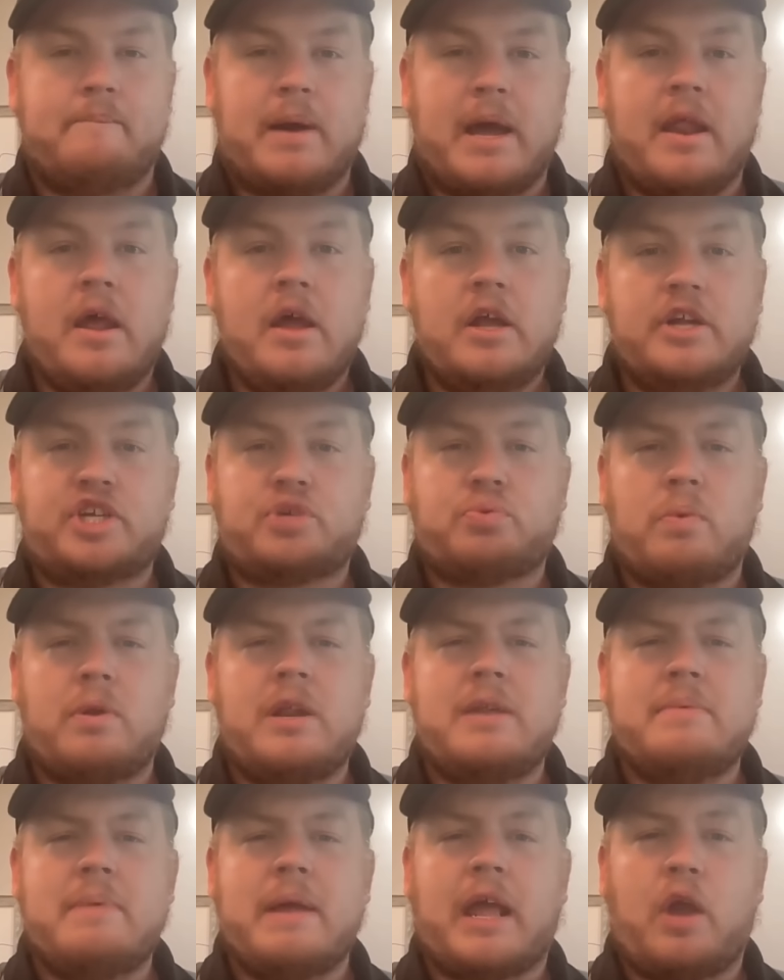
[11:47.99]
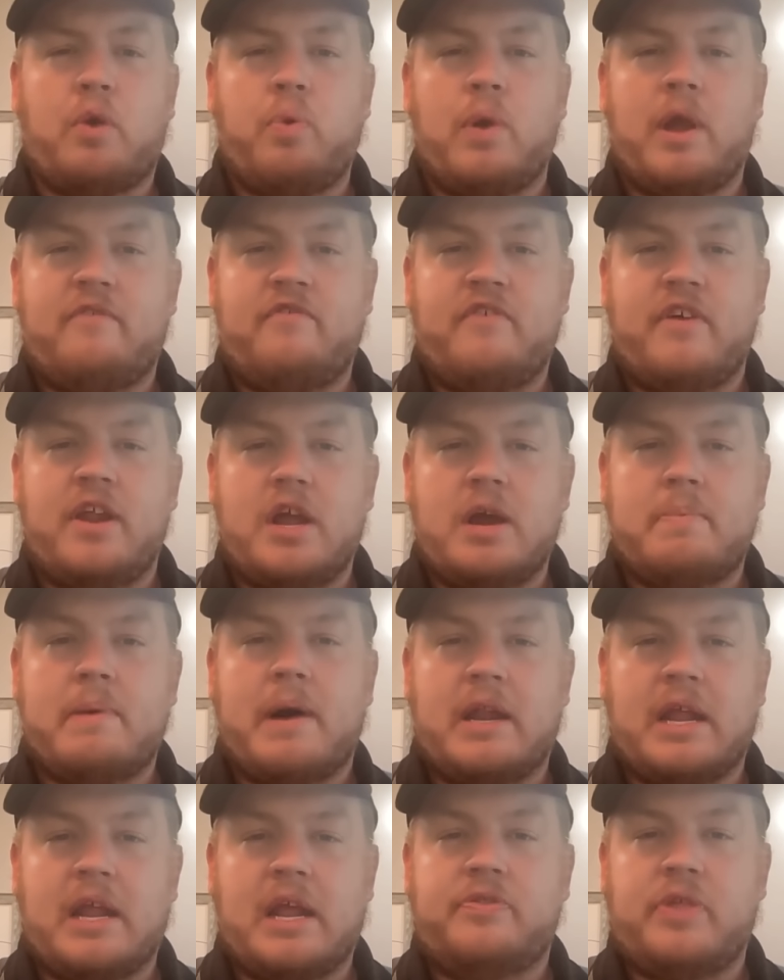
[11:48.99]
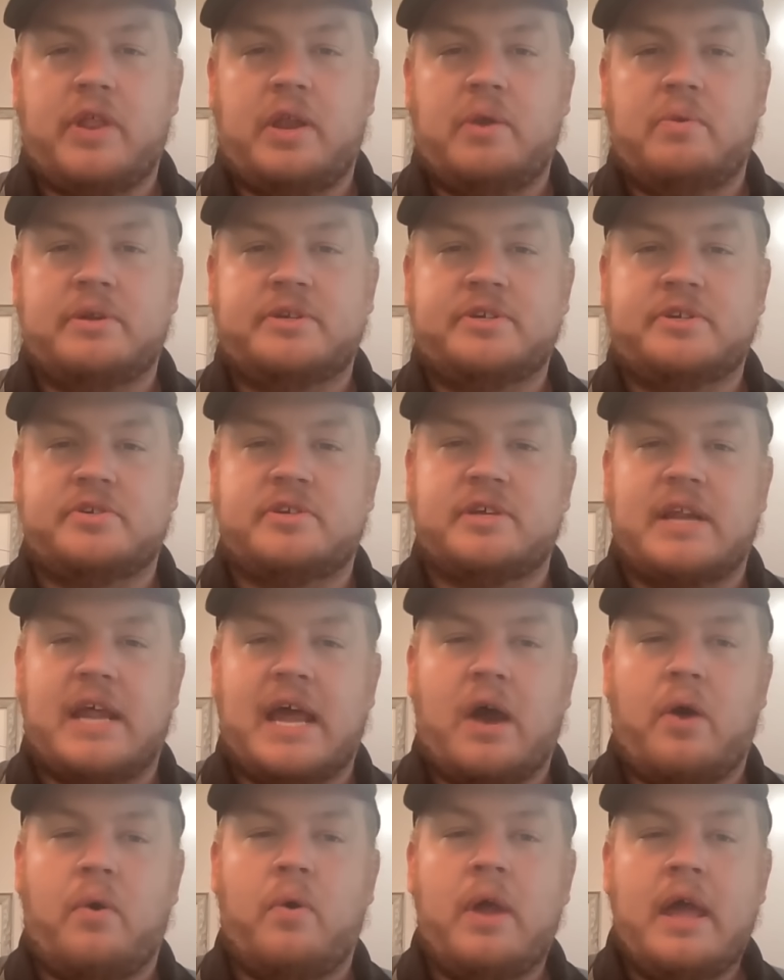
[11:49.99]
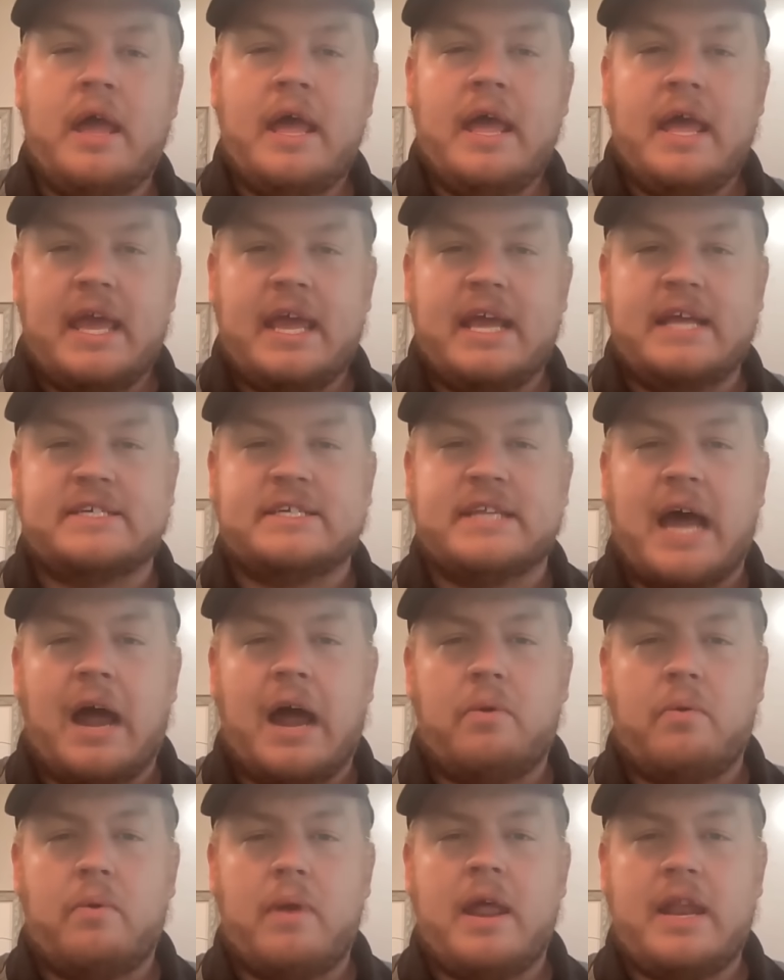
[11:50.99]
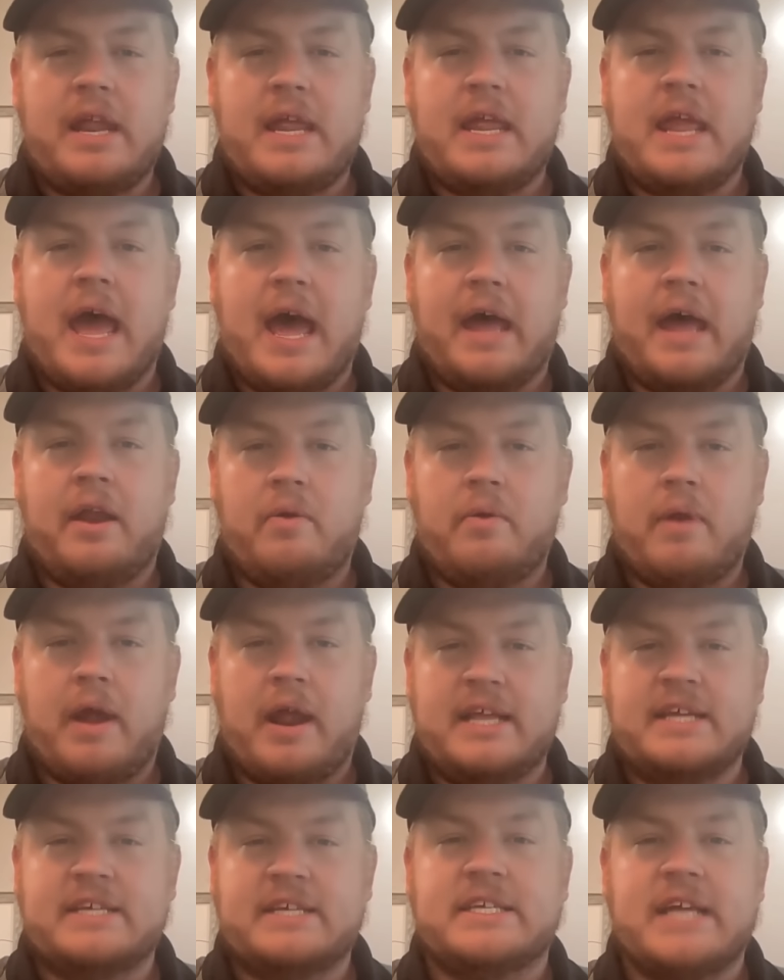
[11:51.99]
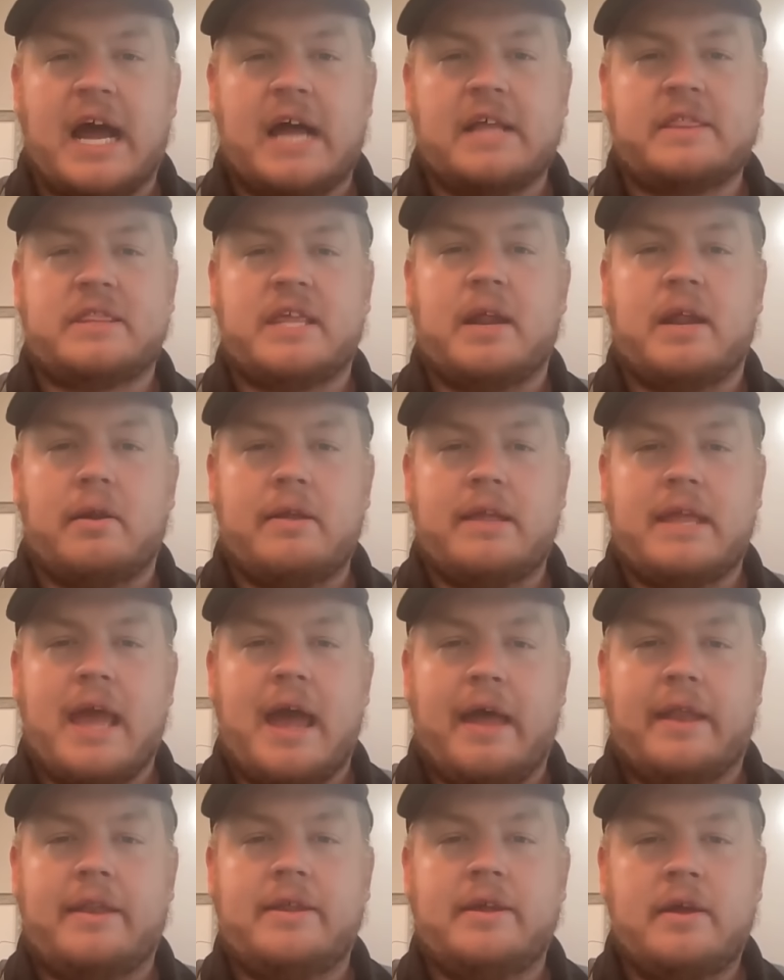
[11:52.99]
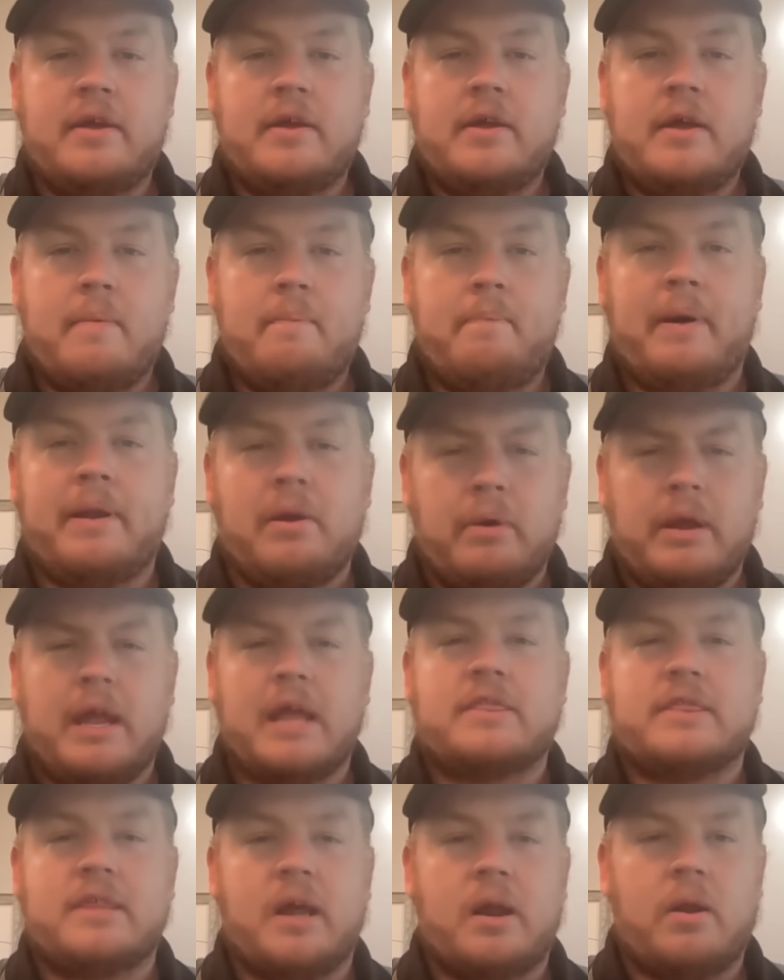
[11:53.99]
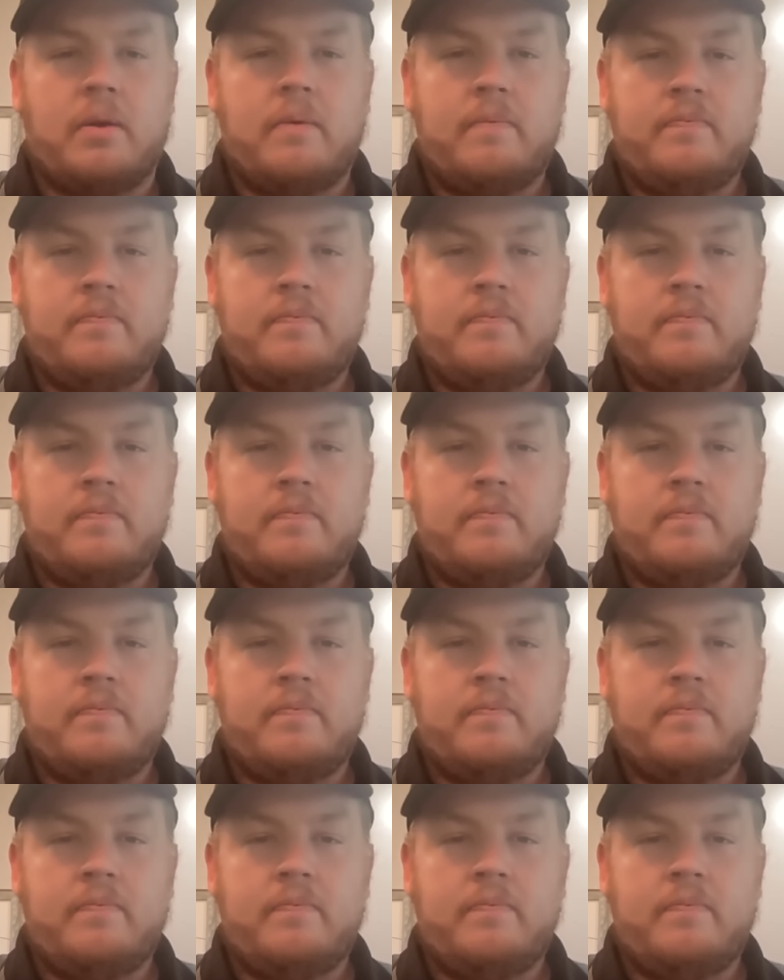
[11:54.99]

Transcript: But just wanted to make a quick video about Anthony Richardson, how he's not ready yet, right? He's not there yet, but he'll get there.